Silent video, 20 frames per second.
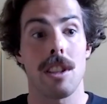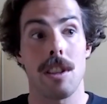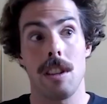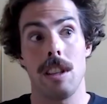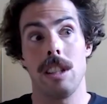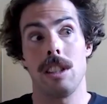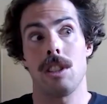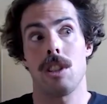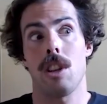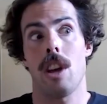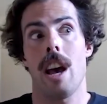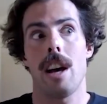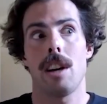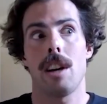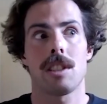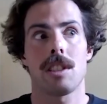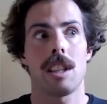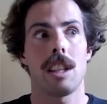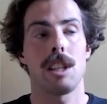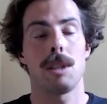And it's a
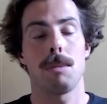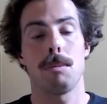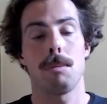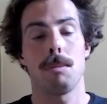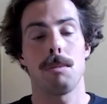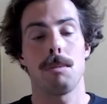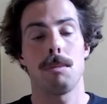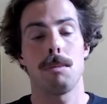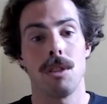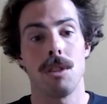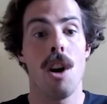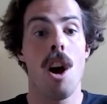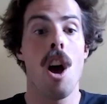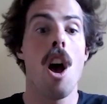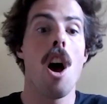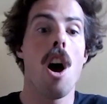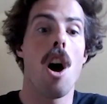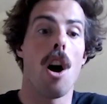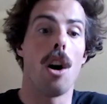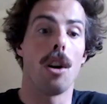house that has been, you know,
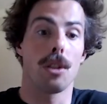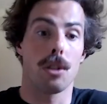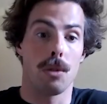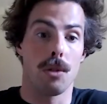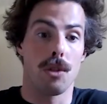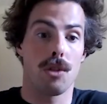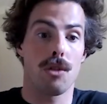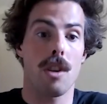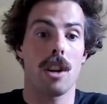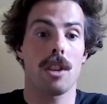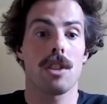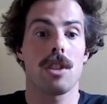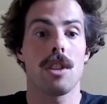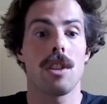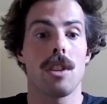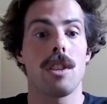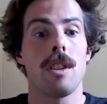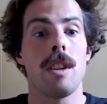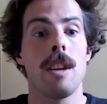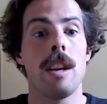on
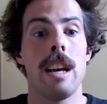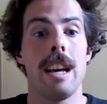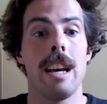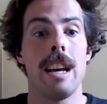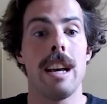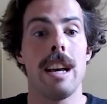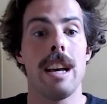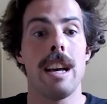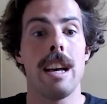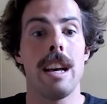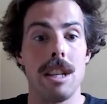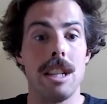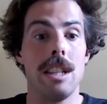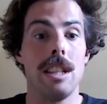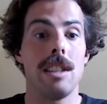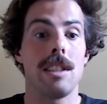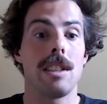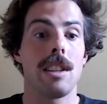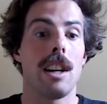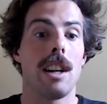construction and
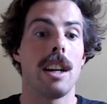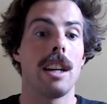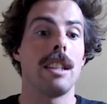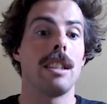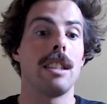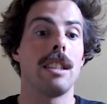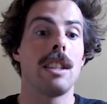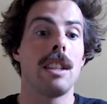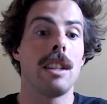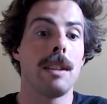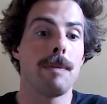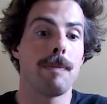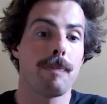redesigned.